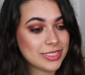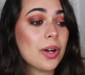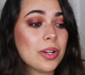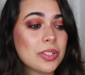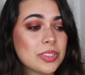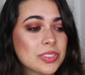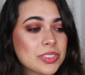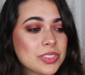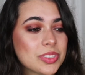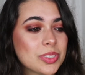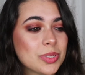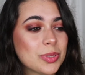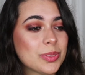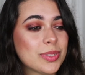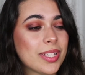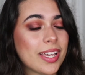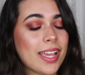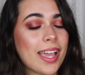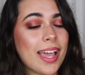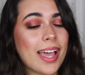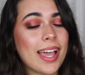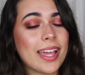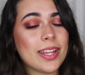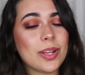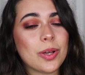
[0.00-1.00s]
Also, they
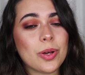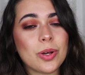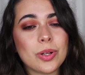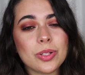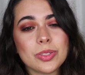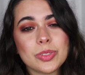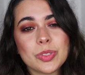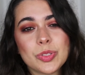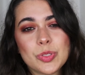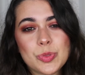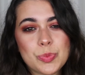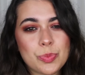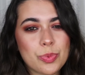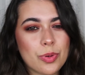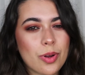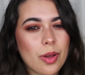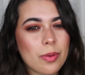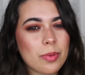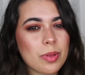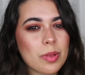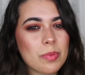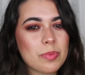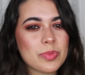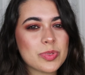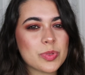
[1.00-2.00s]
had all those
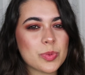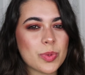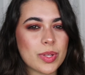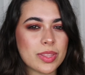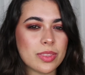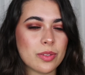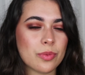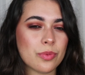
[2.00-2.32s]
problems with